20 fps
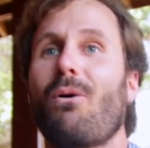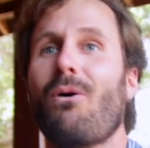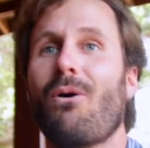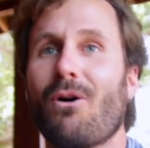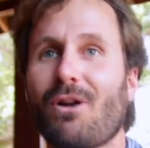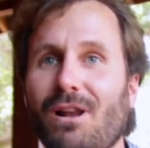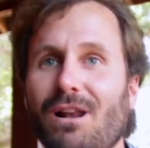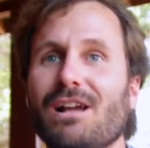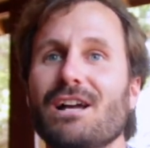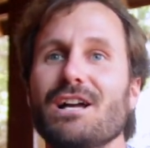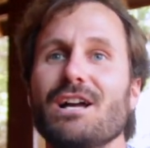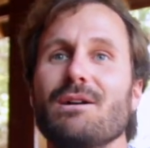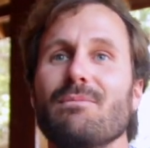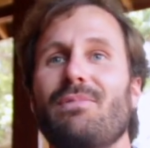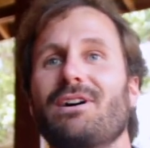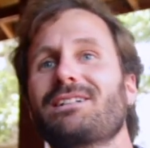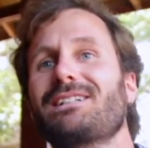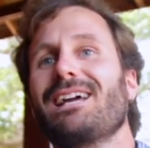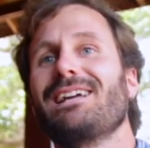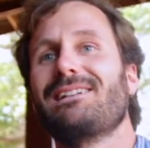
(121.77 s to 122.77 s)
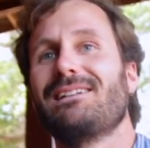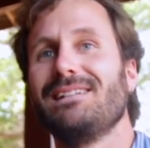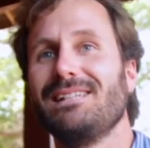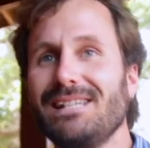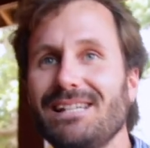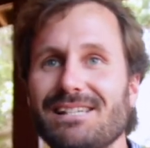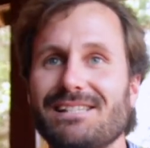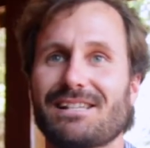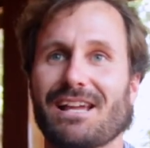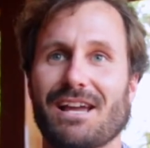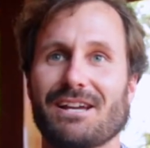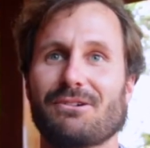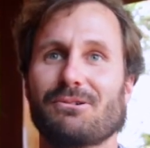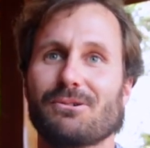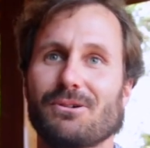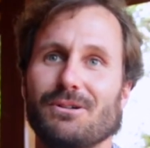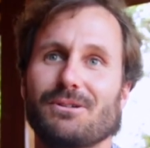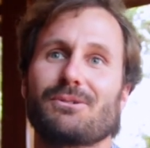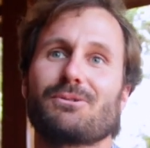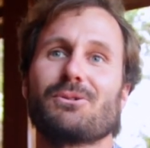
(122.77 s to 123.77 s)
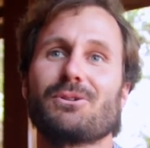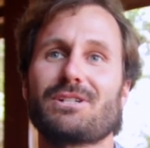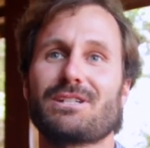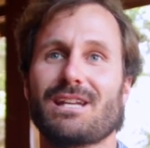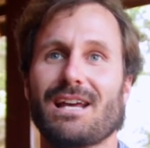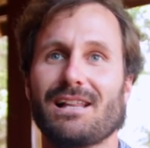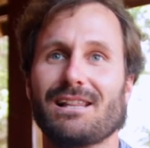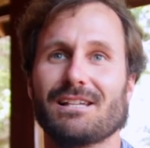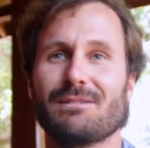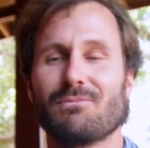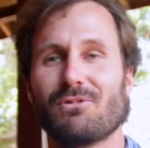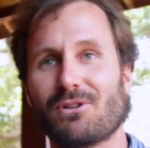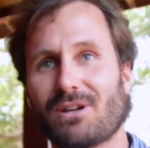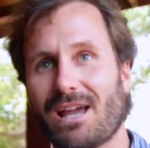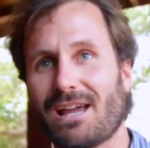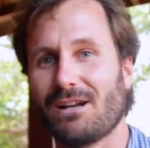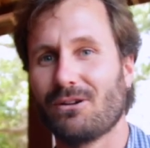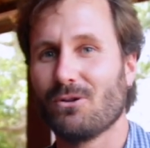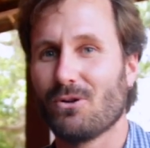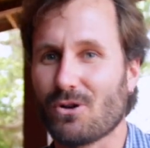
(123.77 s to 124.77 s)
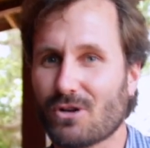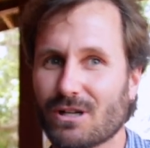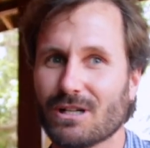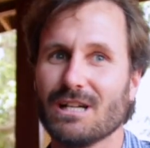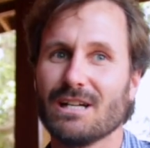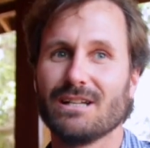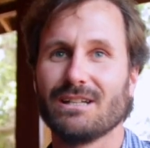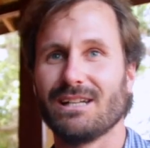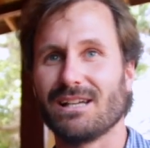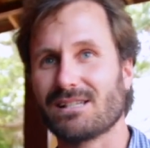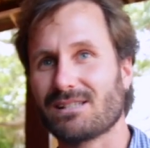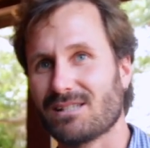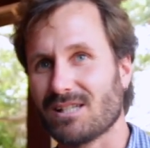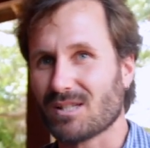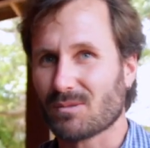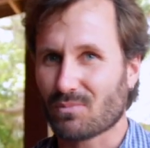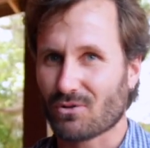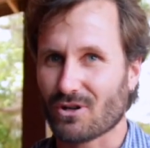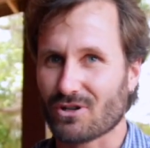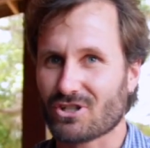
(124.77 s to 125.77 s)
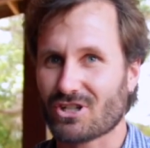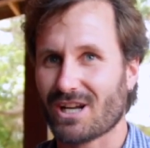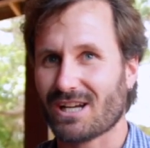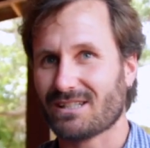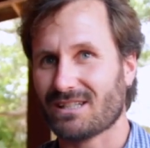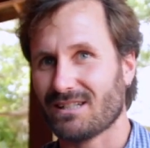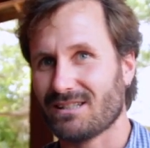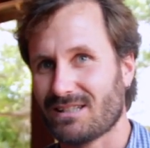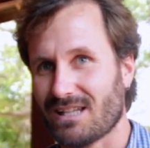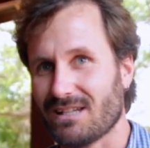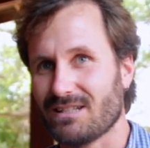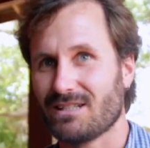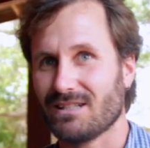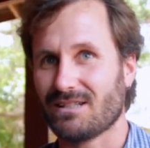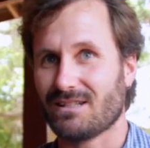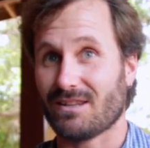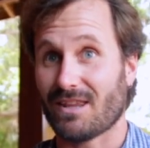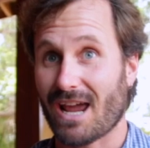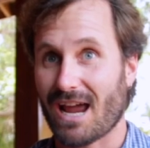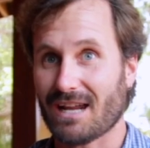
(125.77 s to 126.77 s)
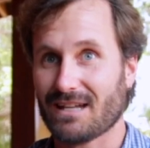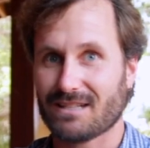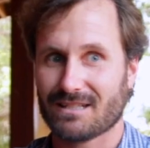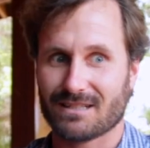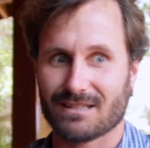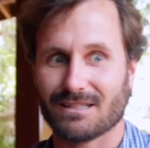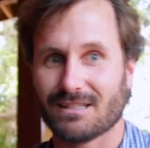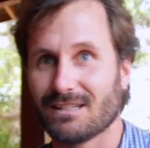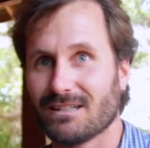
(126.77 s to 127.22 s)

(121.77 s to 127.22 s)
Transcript: all, but at least I could tell him, okay, look, there's this project and they did that.